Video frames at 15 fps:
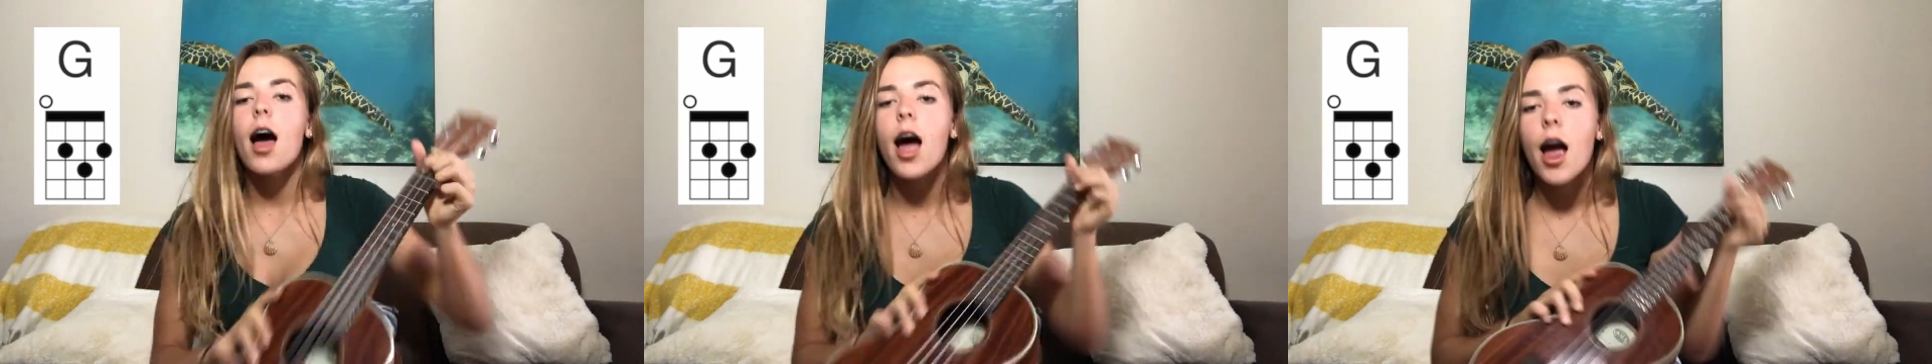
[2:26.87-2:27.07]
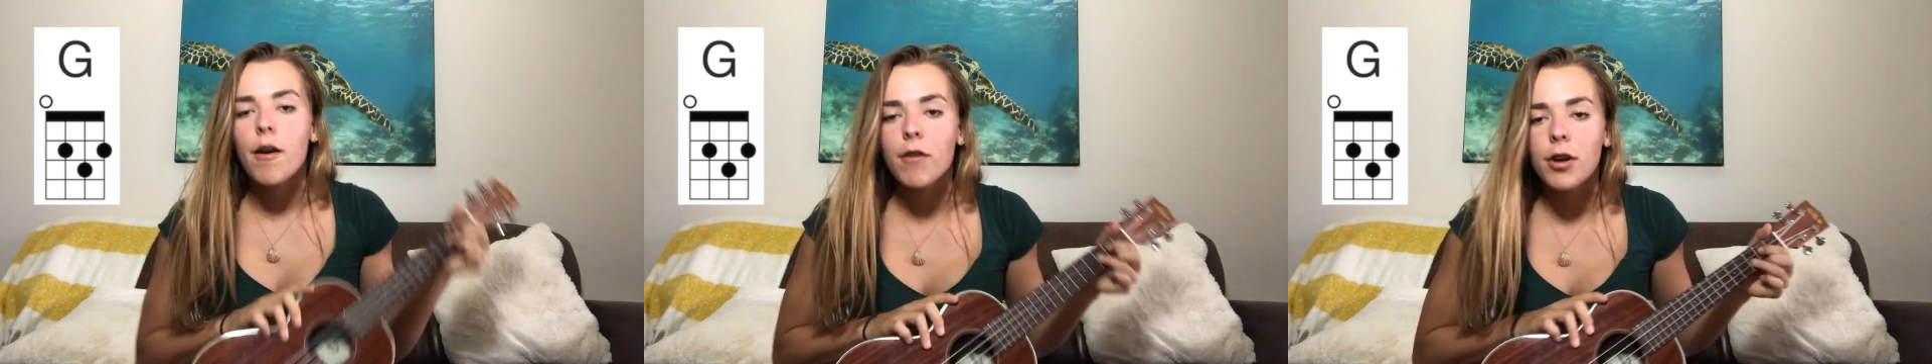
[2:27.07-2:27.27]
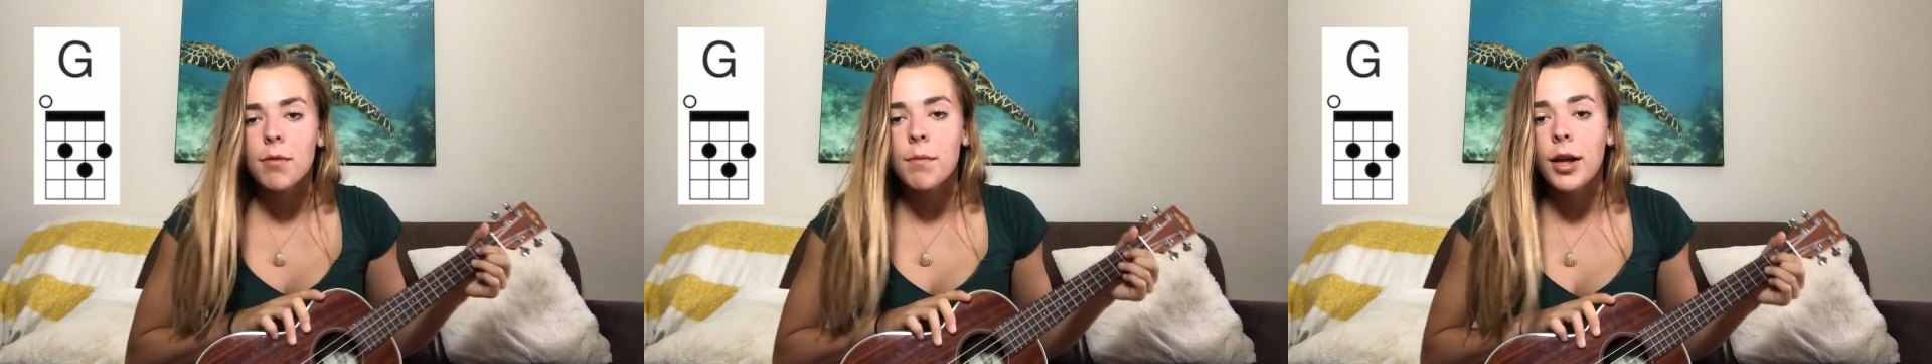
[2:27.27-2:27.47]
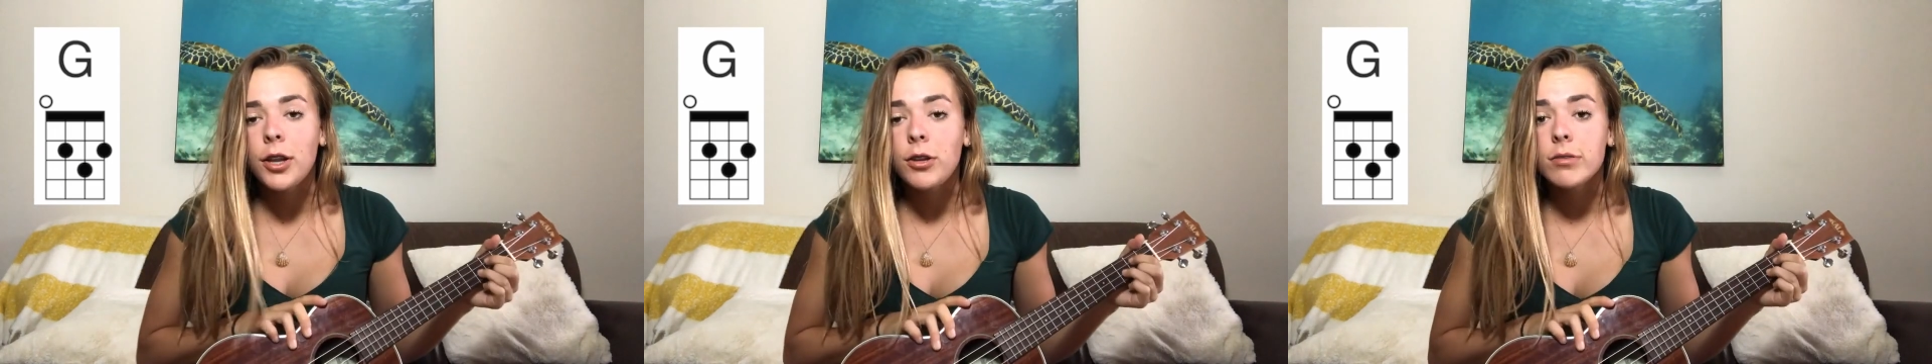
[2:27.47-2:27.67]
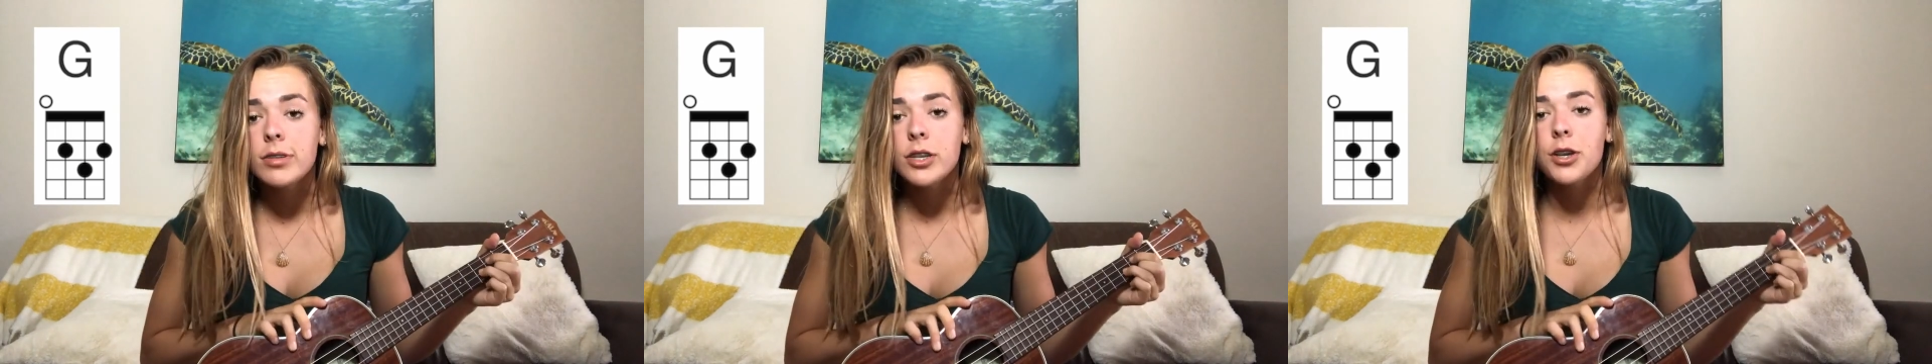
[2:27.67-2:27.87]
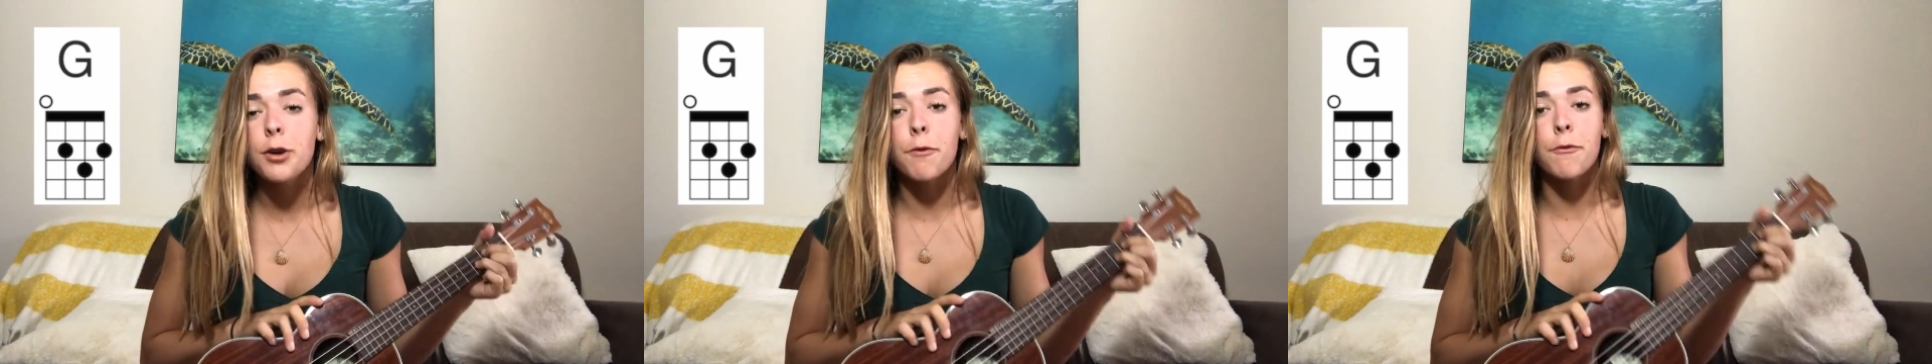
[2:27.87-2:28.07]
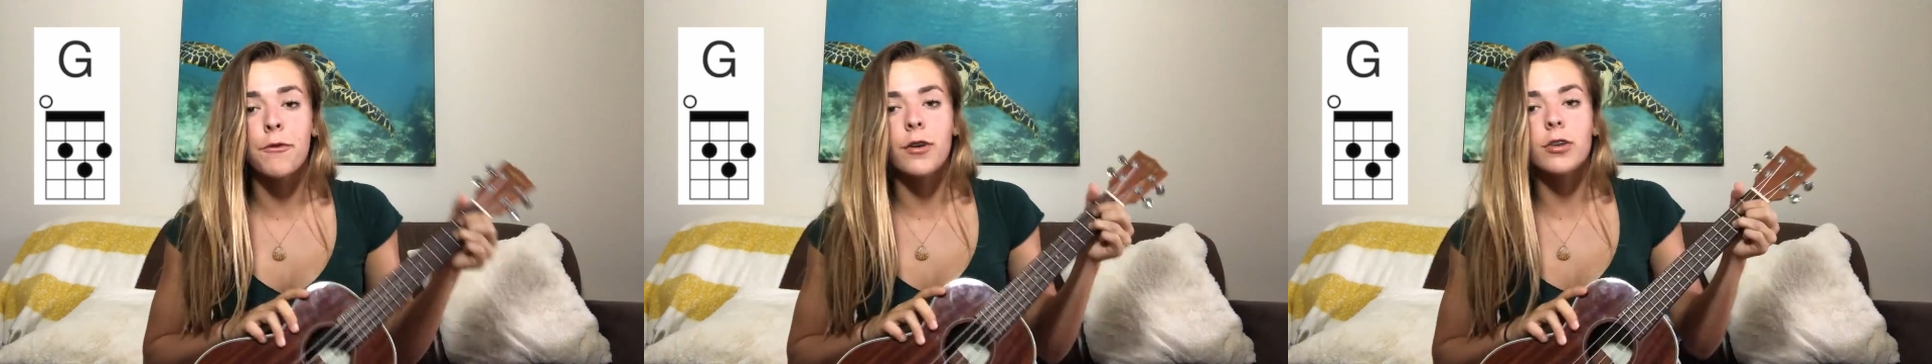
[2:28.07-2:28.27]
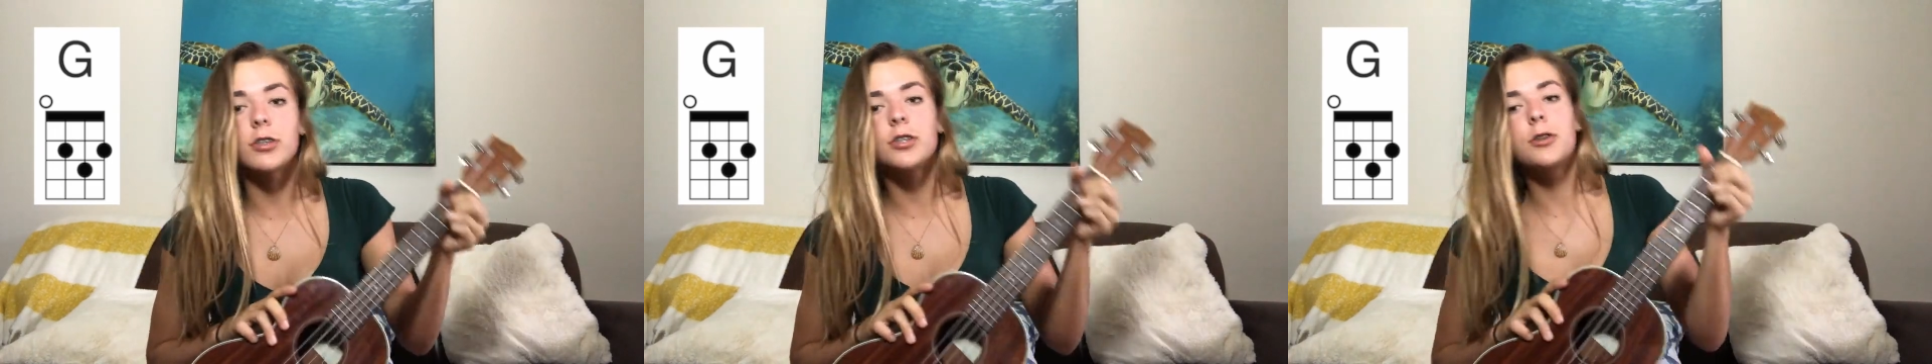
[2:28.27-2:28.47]
I recommend using your
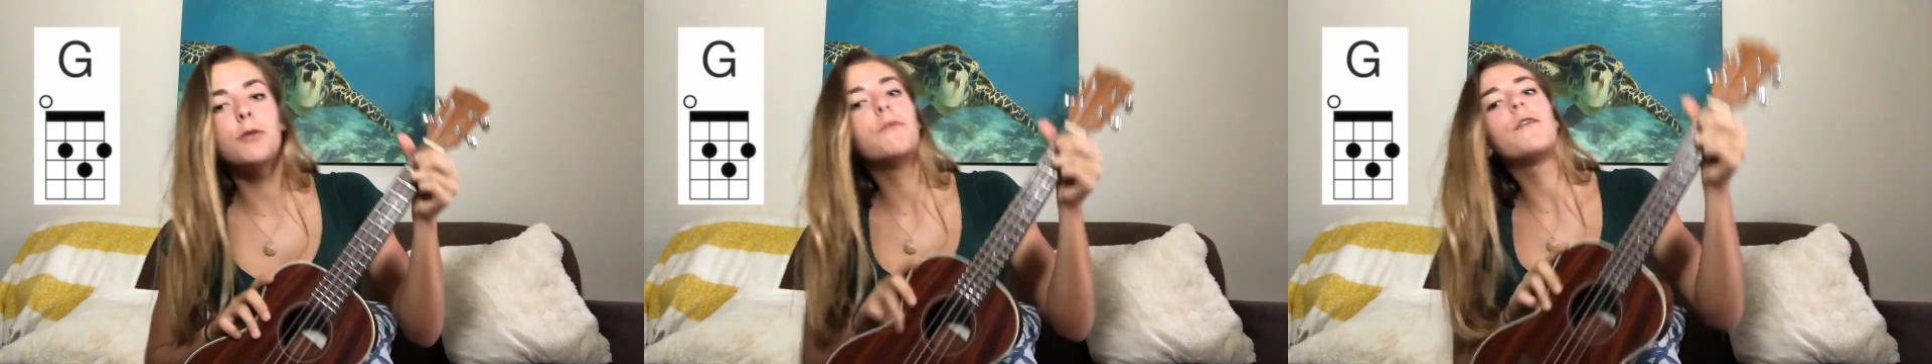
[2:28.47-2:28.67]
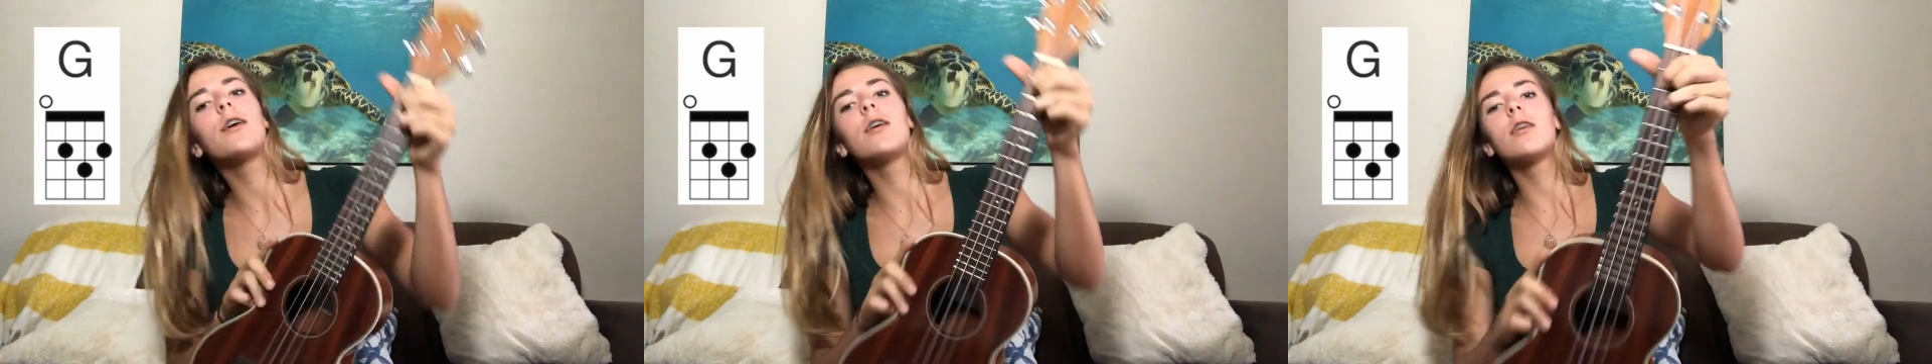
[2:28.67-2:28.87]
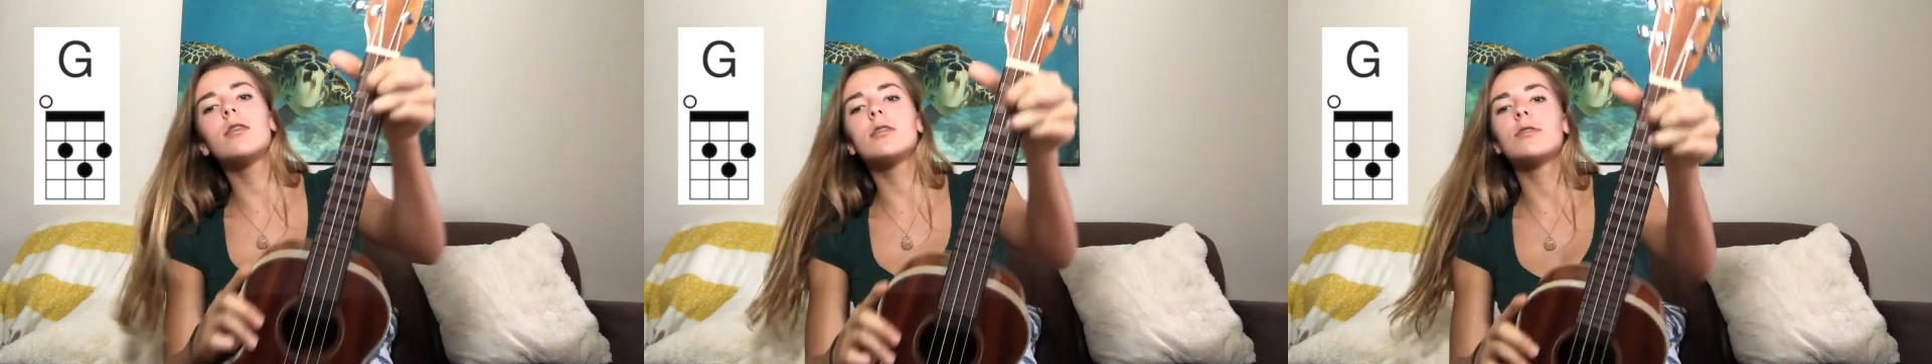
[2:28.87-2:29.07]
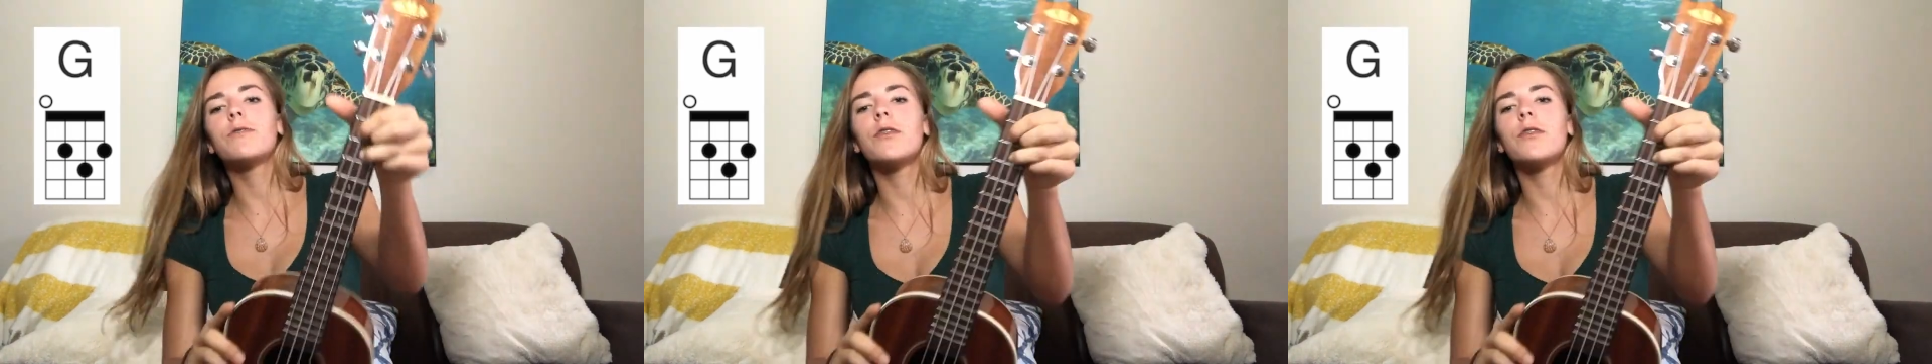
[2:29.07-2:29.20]
first 2 fingers